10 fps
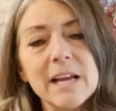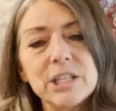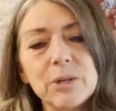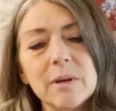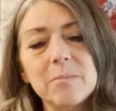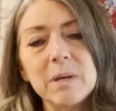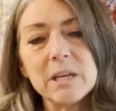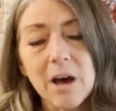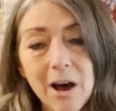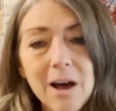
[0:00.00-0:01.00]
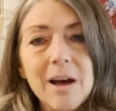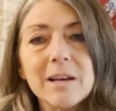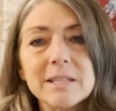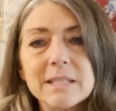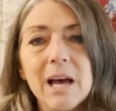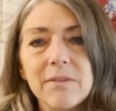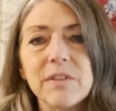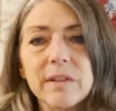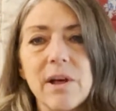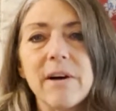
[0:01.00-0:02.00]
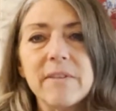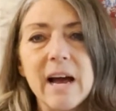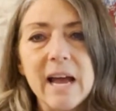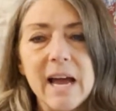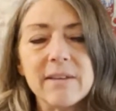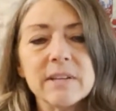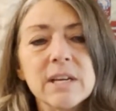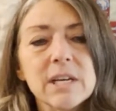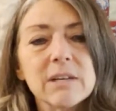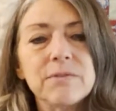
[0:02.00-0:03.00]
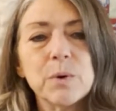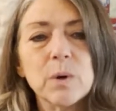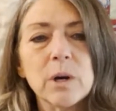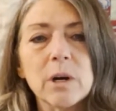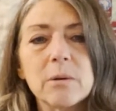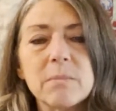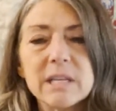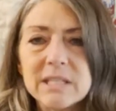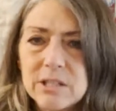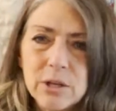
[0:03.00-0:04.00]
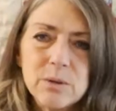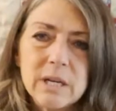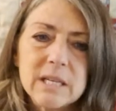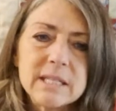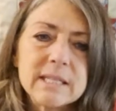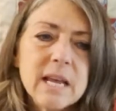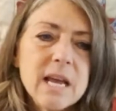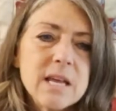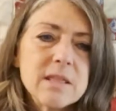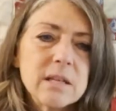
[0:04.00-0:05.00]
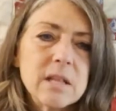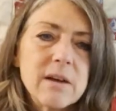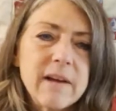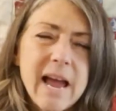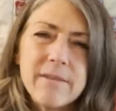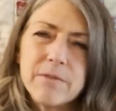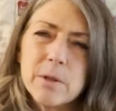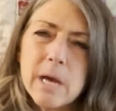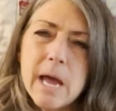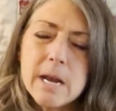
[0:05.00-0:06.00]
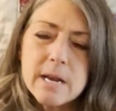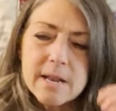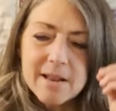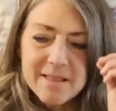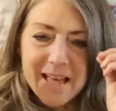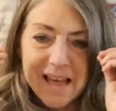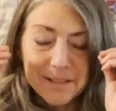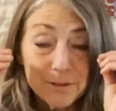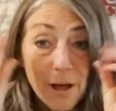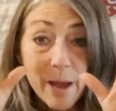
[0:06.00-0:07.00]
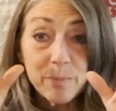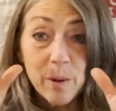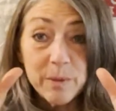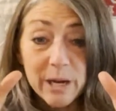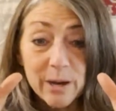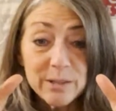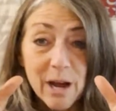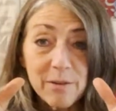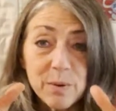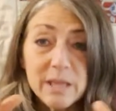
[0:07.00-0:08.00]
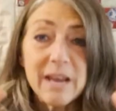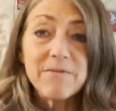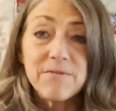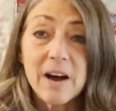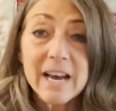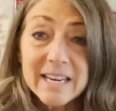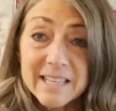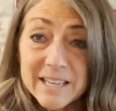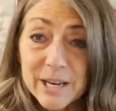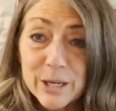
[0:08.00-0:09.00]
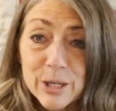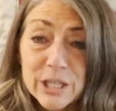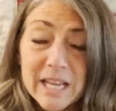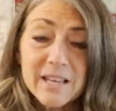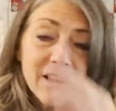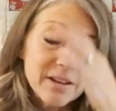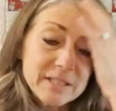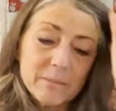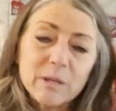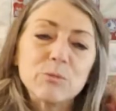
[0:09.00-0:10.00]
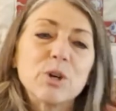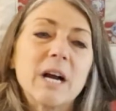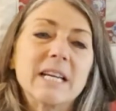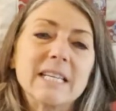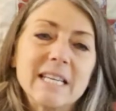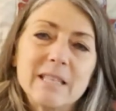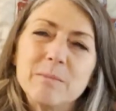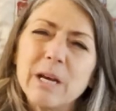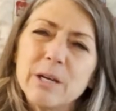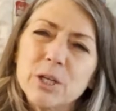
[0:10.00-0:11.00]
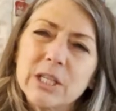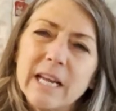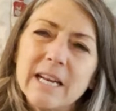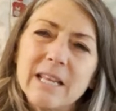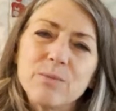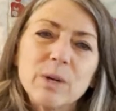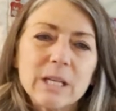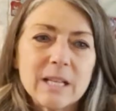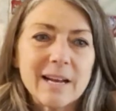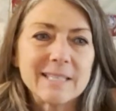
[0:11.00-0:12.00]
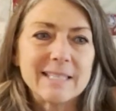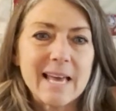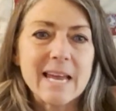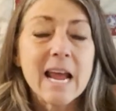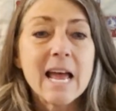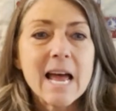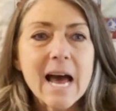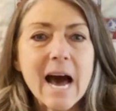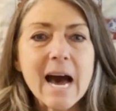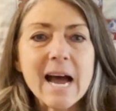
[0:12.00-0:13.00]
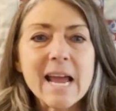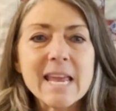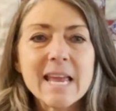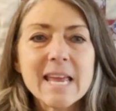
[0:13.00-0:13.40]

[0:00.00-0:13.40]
I do it because of the love I have for my students, the love I have for that light bulb that goes off when they finally understand the concept I'm trying to get them to understand, and they realize that I